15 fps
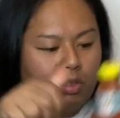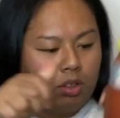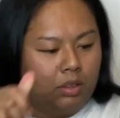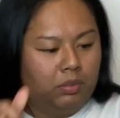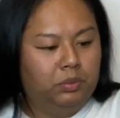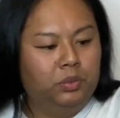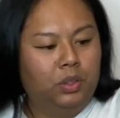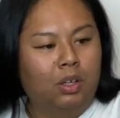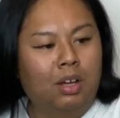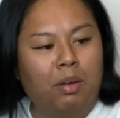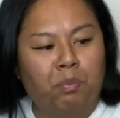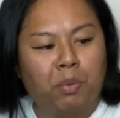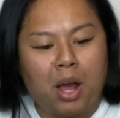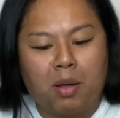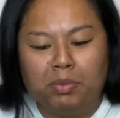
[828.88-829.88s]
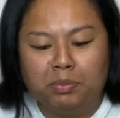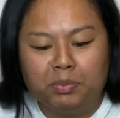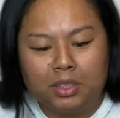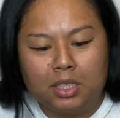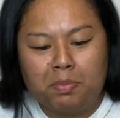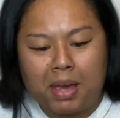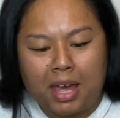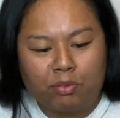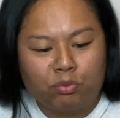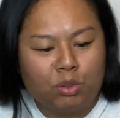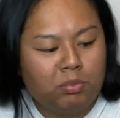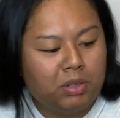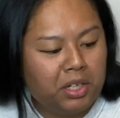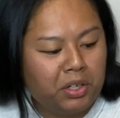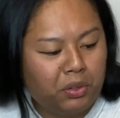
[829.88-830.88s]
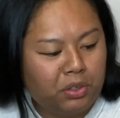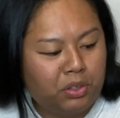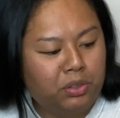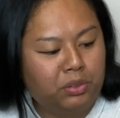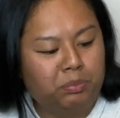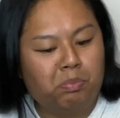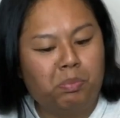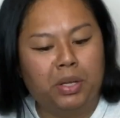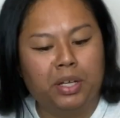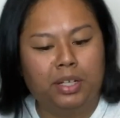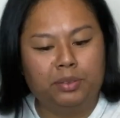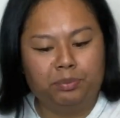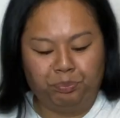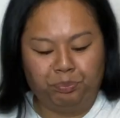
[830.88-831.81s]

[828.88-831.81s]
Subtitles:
we don't have problems in the bathroom later, but